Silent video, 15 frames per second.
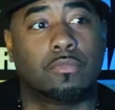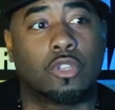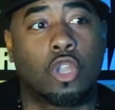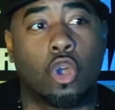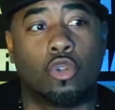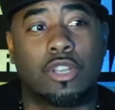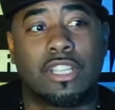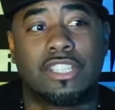
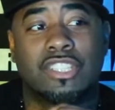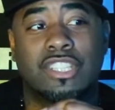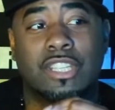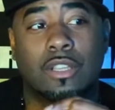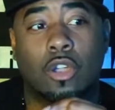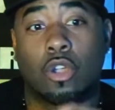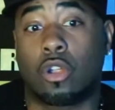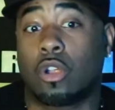go
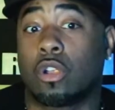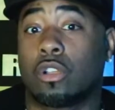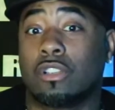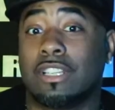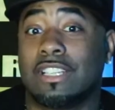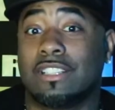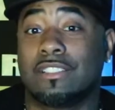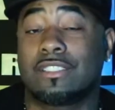to
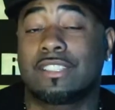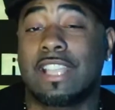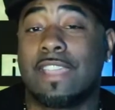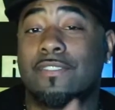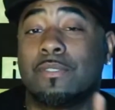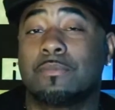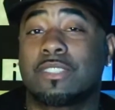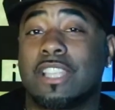or
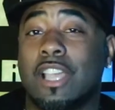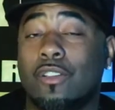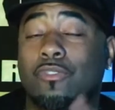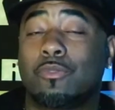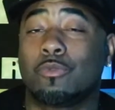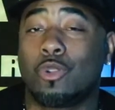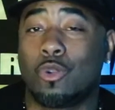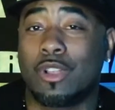save himself
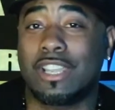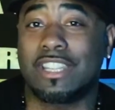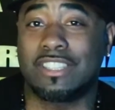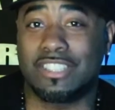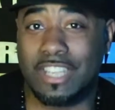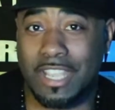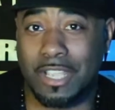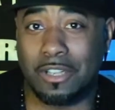from going to
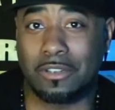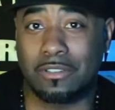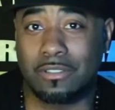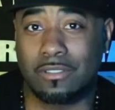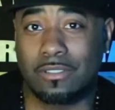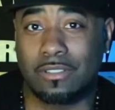jail.